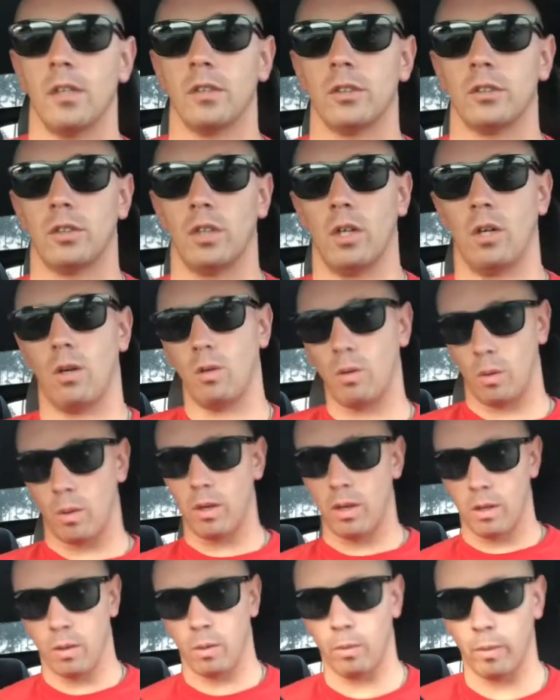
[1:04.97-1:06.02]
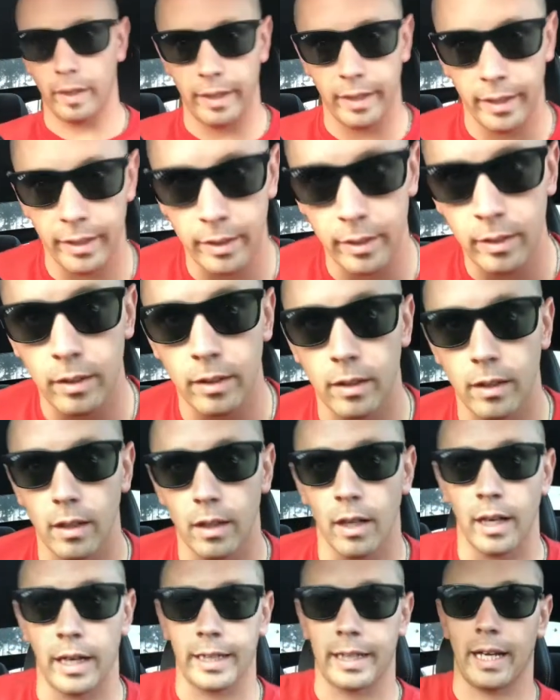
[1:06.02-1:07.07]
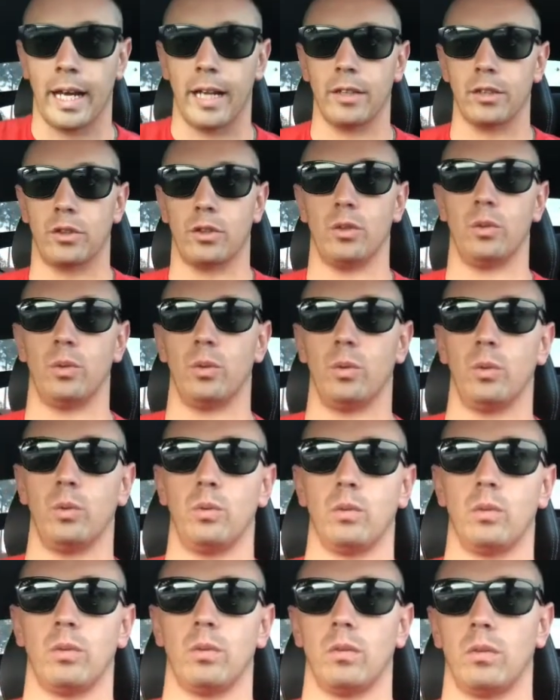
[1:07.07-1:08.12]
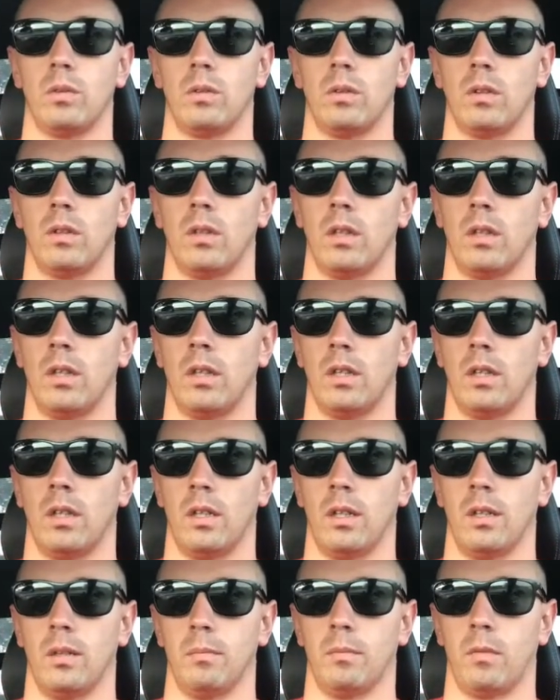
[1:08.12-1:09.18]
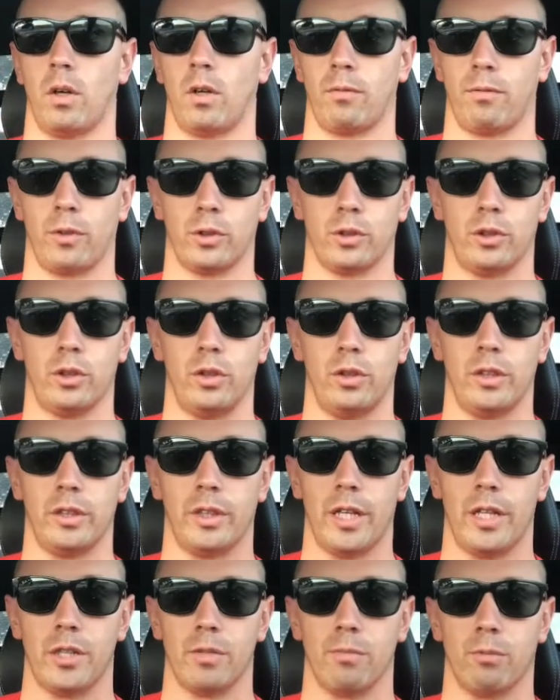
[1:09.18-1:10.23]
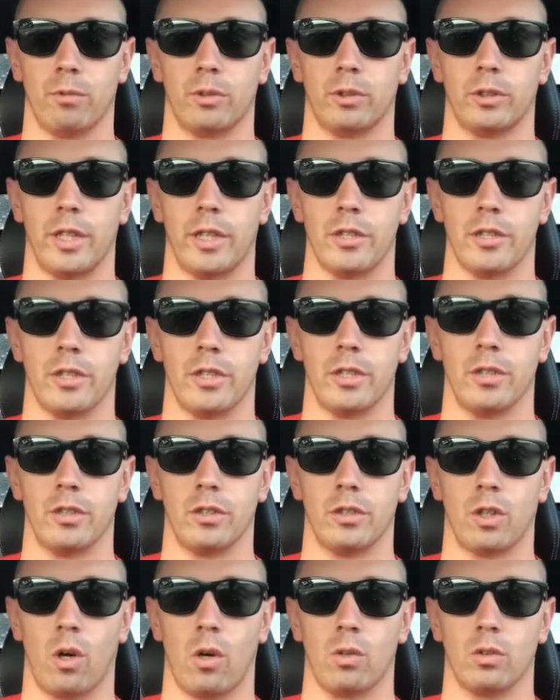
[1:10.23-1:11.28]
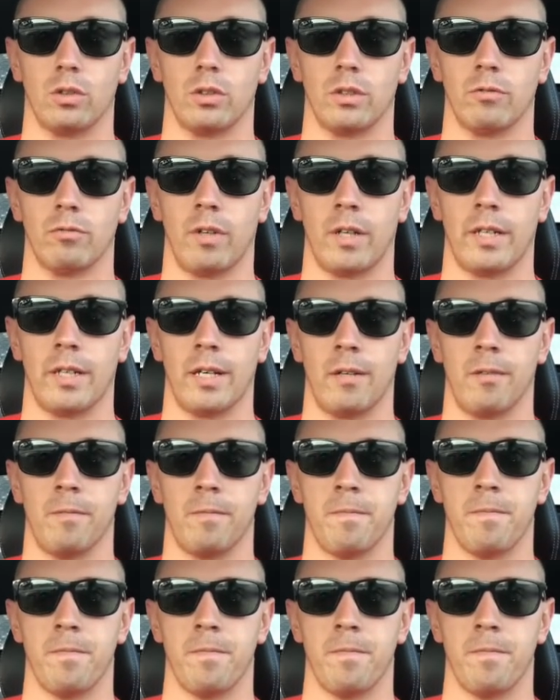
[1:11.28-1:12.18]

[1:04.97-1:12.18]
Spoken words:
So when I got to our first duty station, we're stationed in Charleston right now,